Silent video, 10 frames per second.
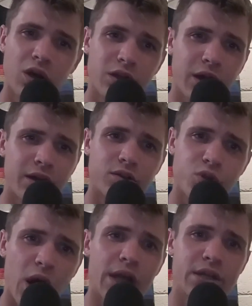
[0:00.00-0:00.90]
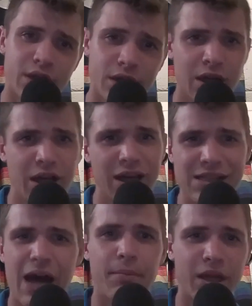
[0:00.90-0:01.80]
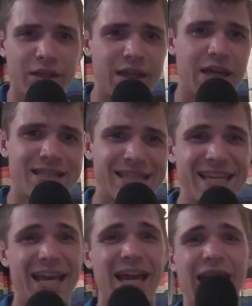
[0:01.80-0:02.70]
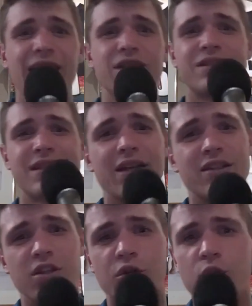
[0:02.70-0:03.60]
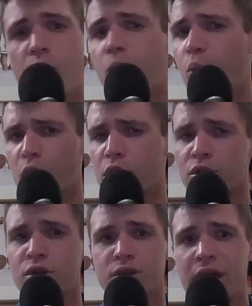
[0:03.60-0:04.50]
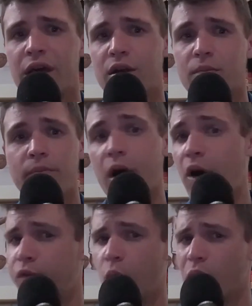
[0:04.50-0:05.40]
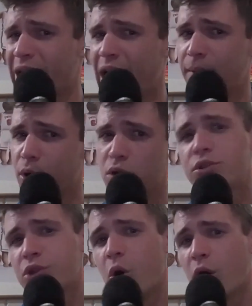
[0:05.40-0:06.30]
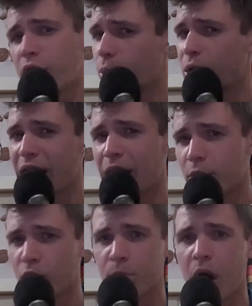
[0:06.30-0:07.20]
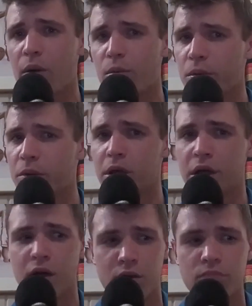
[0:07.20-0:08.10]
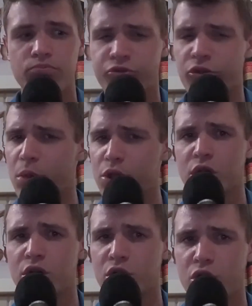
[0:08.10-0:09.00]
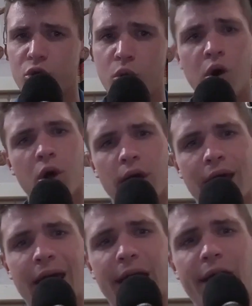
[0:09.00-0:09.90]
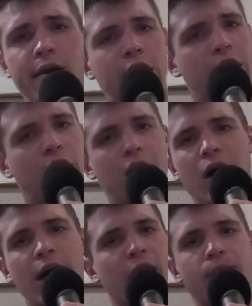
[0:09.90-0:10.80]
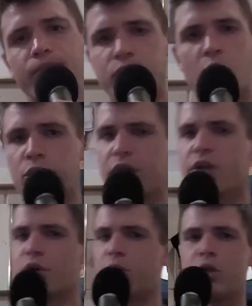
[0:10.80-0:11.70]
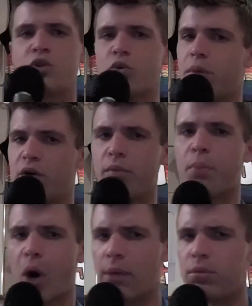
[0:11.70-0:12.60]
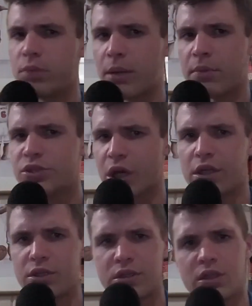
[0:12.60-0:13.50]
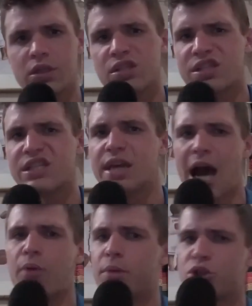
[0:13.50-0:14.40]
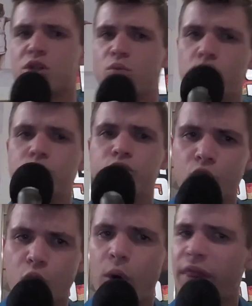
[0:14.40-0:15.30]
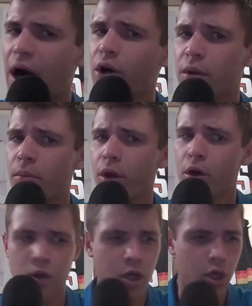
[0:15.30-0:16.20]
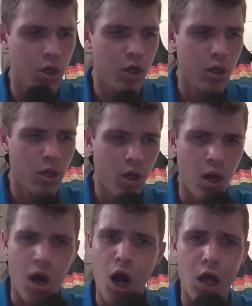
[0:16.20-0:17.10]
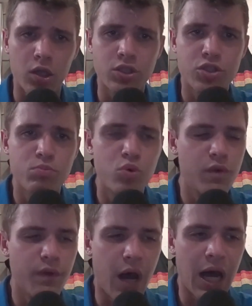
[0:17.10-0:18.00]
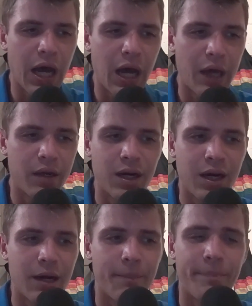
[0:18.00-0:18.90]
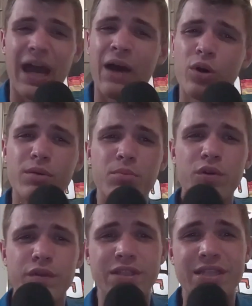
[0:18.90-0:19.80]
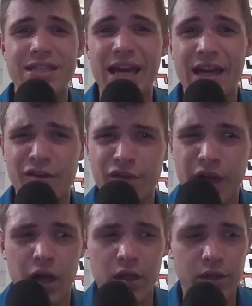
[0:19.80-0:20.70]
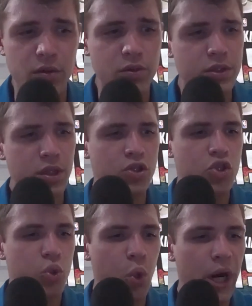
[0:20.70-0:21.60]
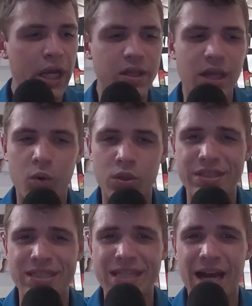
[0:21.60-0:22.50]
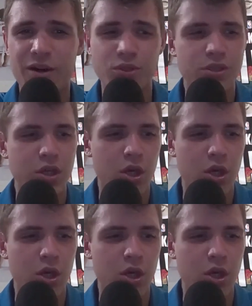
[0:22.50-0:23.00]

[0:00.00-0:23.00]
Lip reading: Like, try to not make the NCAA decide to do worse than a 4-gamer. So a 3-gamer will probably be good for Michigan to do. And again, don't think it's going to be too big of a problem. I'm excited to see how Michigan will do without him, though. All right, let's move on. I want to move into the NFL, and there was a trade that was announced